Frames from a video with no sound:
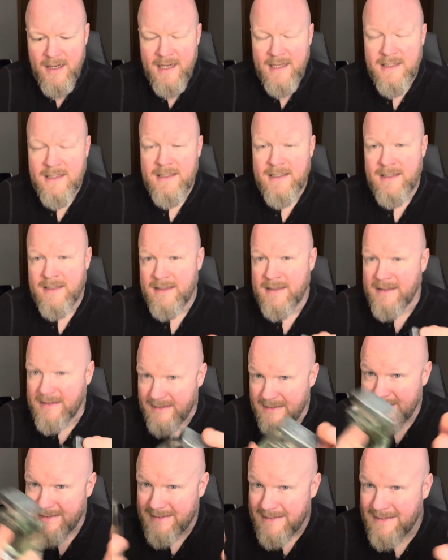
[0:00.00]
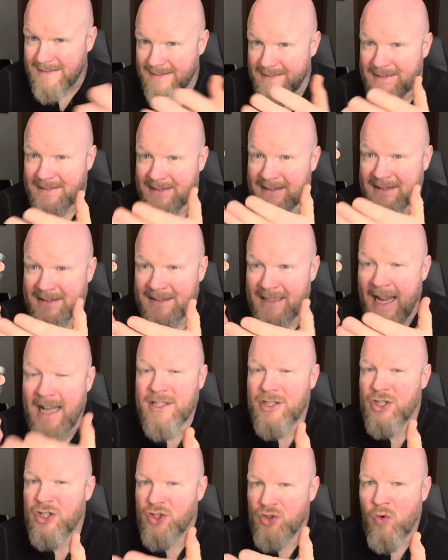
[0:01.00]
It's
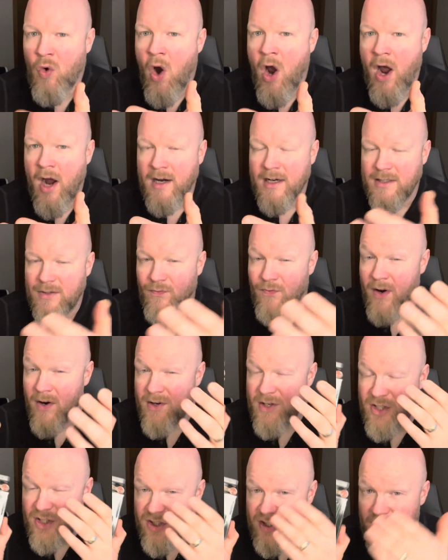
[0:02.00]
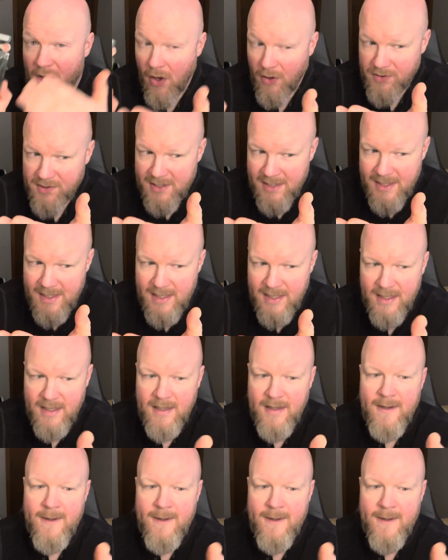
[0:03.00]
that strong. It's very salty.